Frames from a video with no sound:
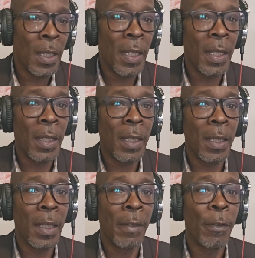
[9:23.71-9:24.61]
and
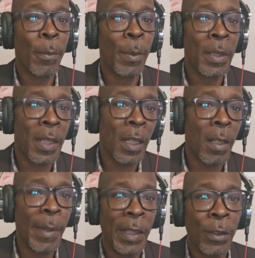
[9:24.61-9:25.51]
if you're
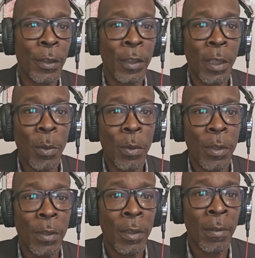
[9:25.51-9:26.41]
particular about your
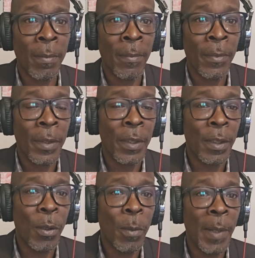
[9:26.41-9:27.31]

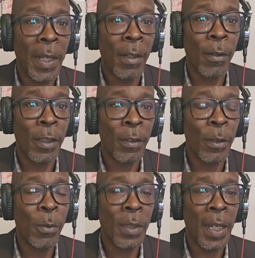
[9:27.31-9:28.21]
shoulder pattern on your
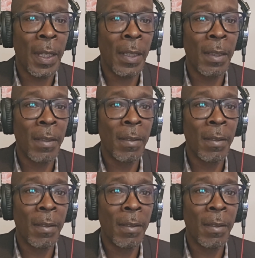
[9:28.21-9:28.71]
suit jacket,